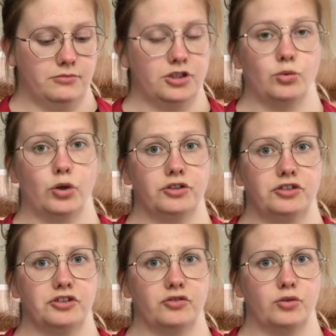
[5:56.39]
The
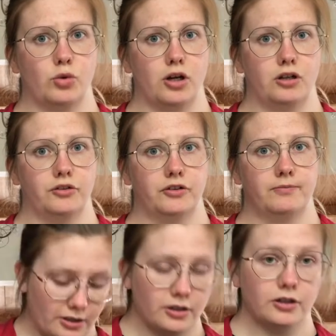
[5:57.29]
wonders of the world.
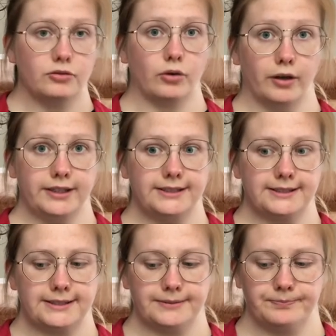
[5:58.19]

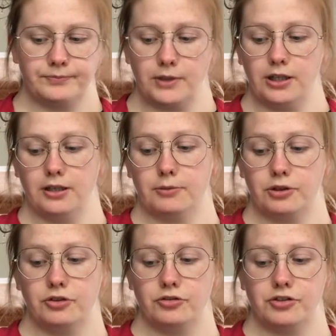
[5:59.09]
Right, I'm going
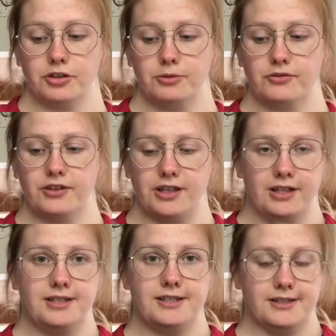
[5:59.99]
to do some of
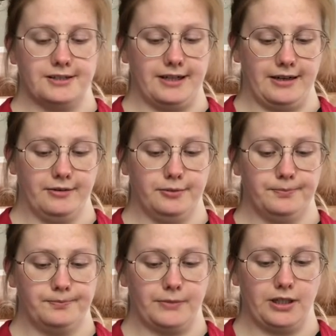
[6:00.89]
this now.
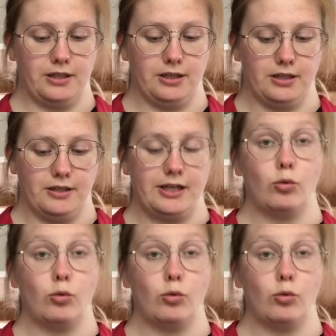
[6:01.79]
The